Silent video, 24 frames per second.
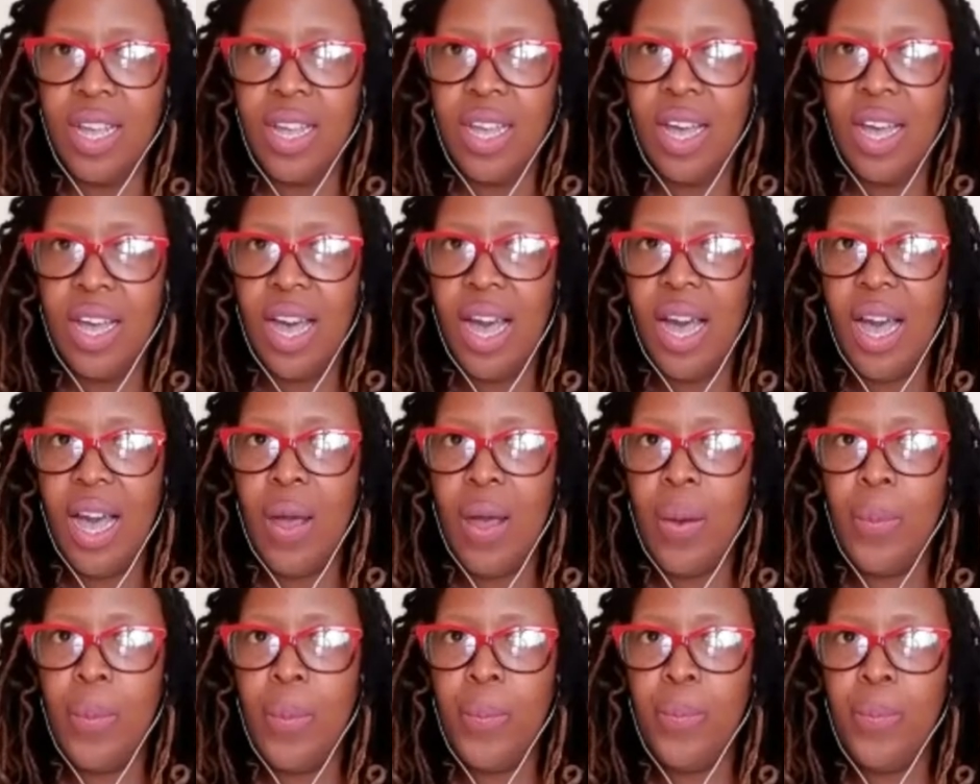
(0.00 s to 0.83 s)

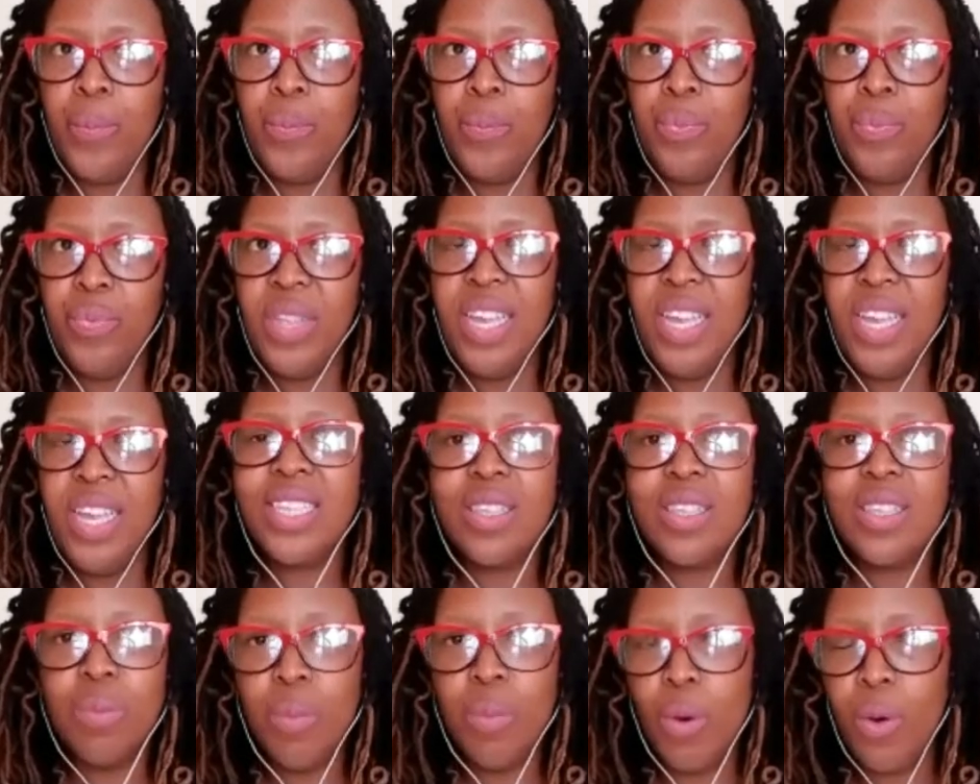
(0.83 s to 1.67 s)

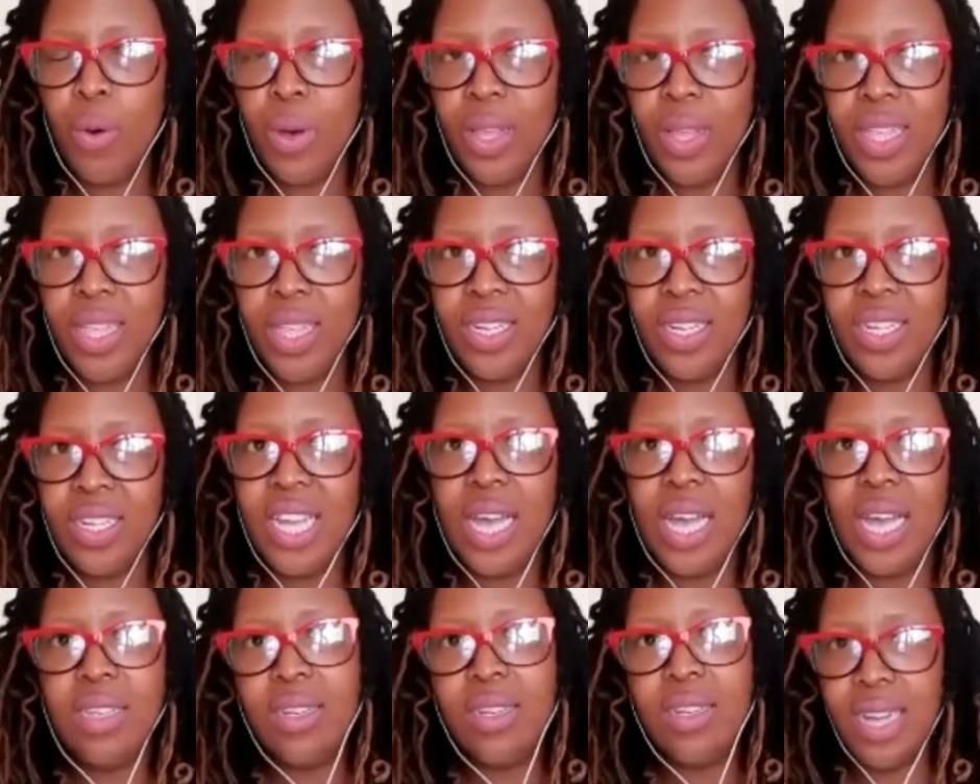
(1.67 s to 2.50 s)
it's more than
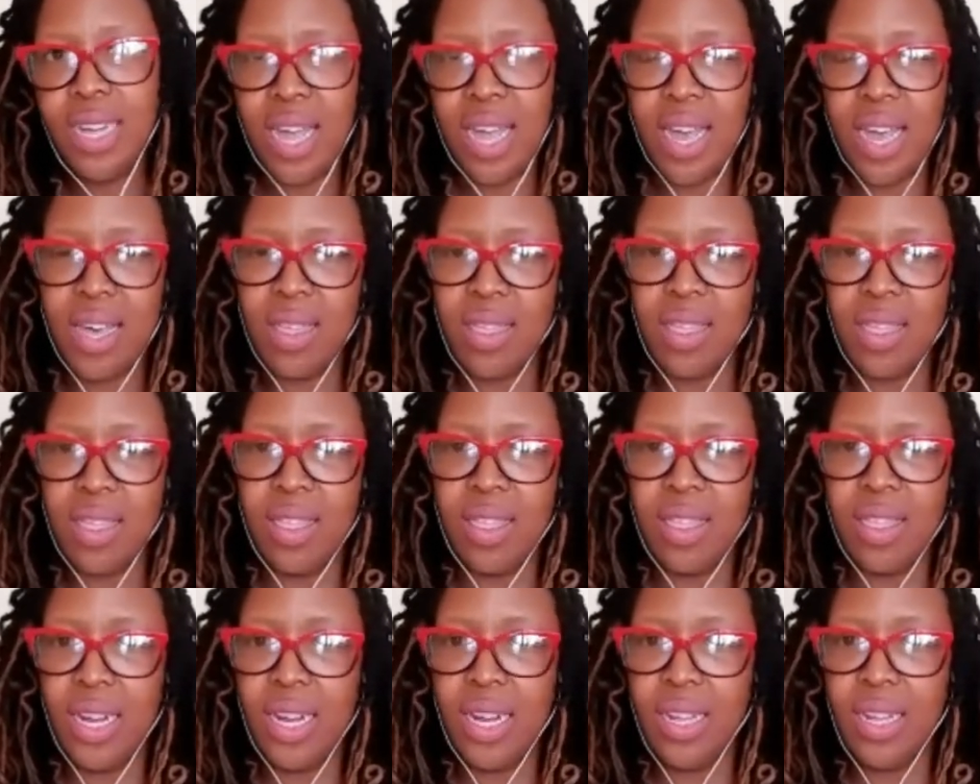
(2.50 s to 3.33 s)
just death
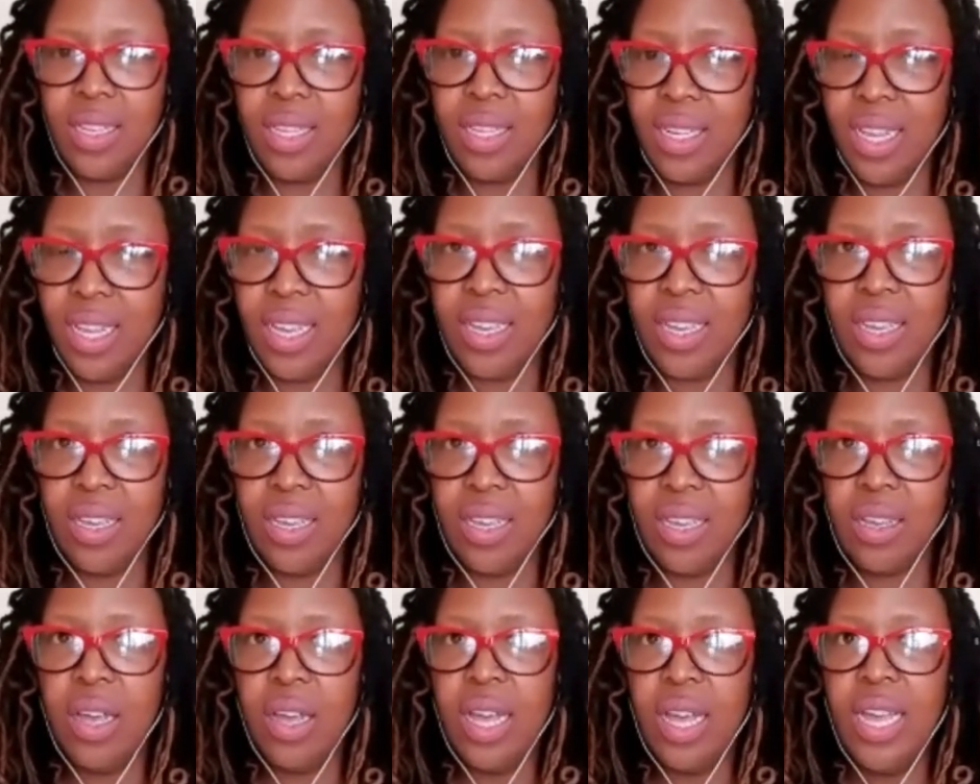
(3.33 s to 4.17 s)
that is taking.